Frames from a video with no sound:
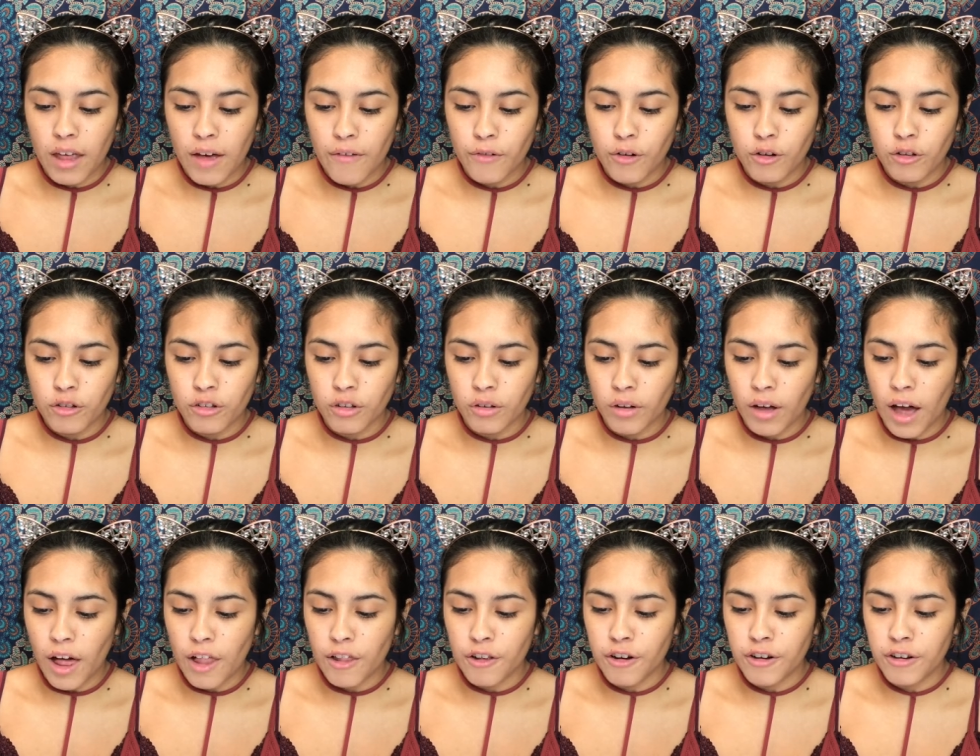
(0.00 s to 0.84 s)
level so
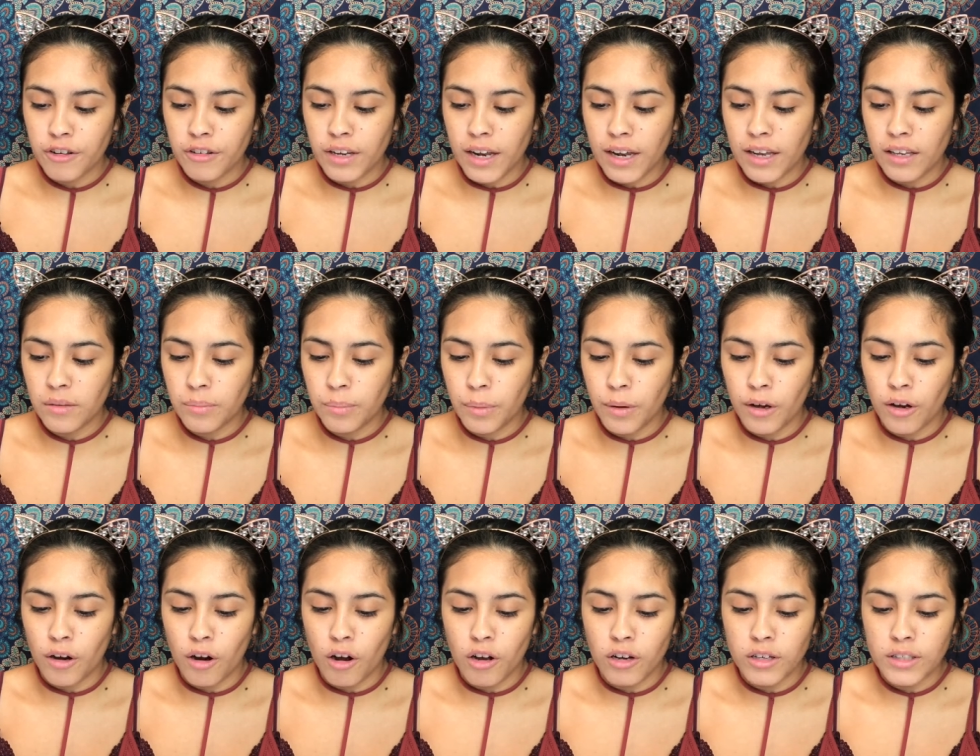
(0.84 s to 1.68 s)
color stays
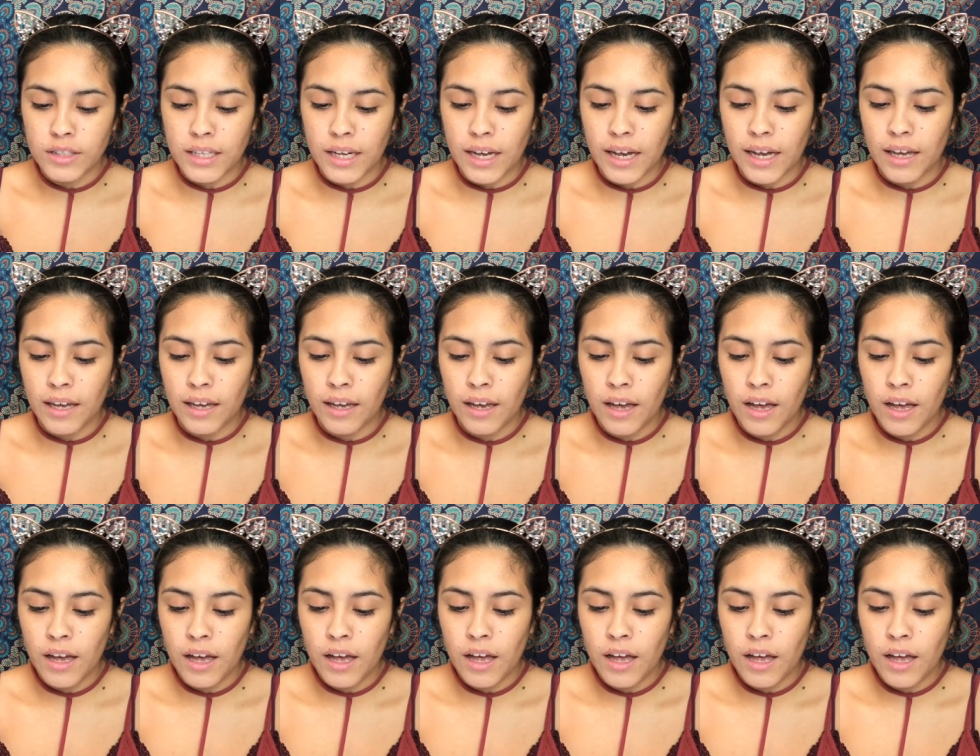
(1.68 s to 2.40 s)
put all day,